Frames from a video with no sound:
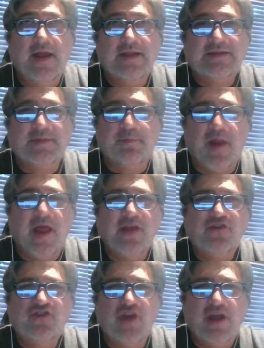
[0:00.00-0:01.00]
a
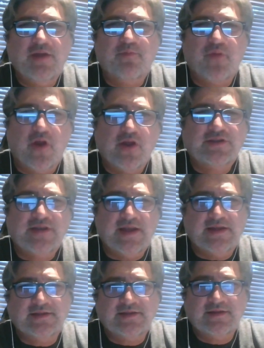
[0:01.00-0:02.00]
supply chain
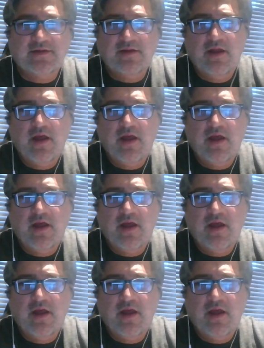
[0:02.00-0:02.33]
process